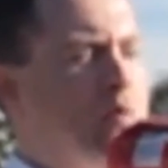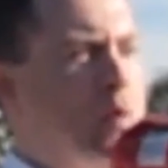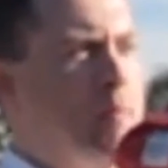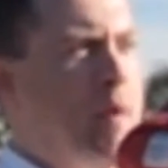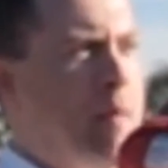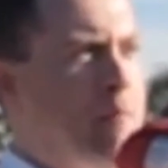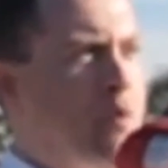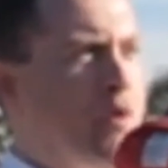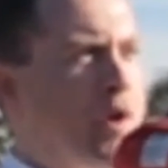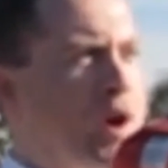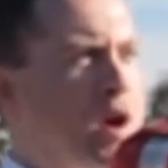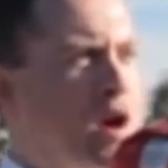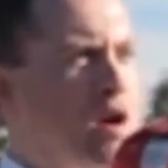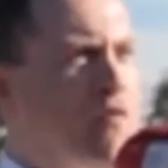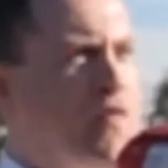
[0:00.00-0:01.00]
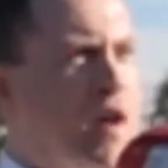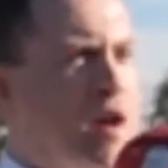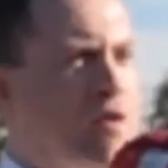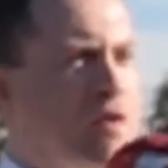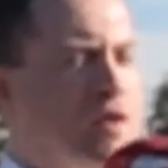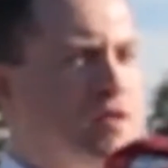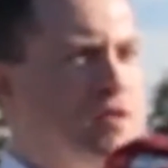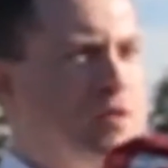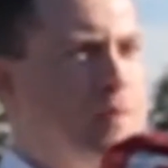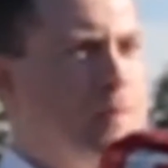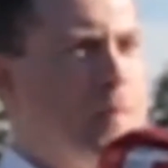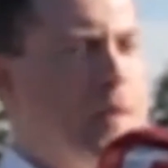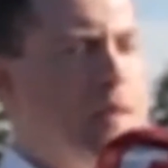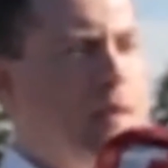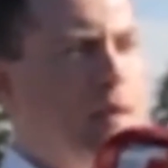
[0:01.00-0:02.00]
remembering our veterans.
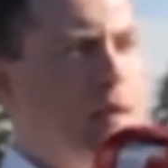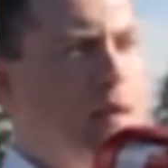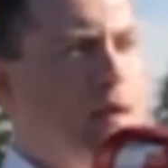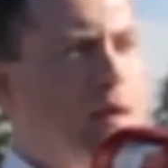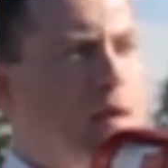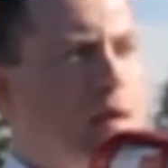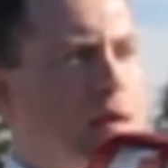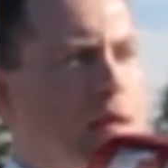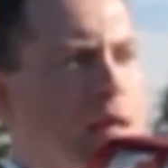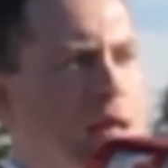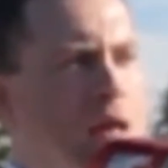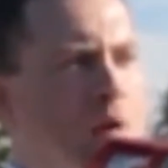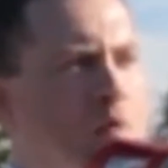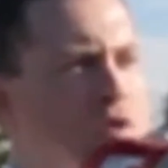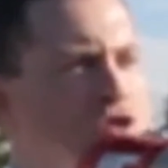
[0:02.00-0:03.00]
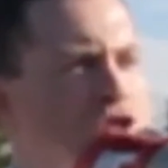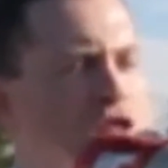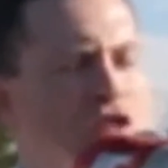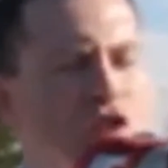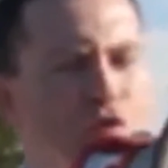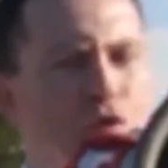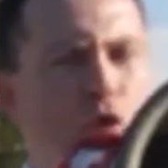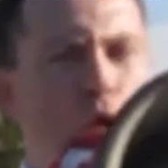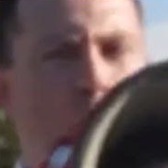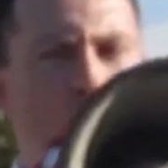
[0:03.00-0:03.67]
It was just a few